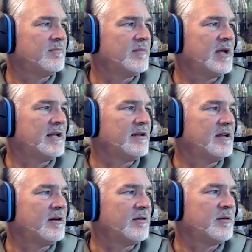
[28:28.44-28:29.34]
And
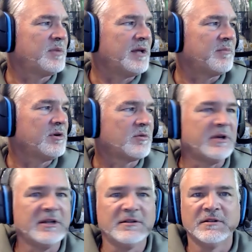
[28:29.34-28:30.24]
you plant
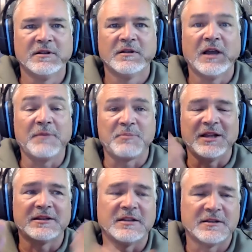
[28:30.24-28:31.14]
milkweed. I
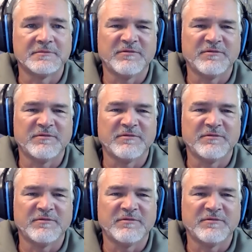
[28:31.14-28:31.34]
planted a